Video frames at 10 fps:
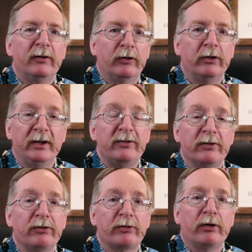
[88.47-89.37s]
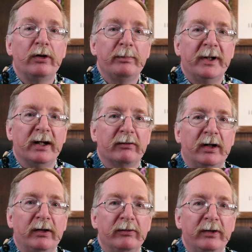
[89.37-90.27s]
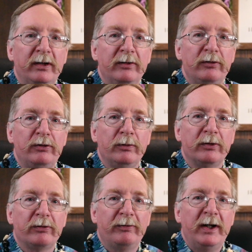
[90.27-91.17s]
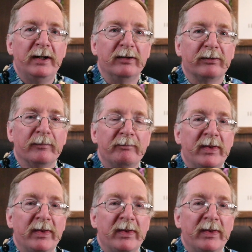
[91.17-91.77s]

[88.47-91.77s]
or at least a strong background, in the Jewish faith.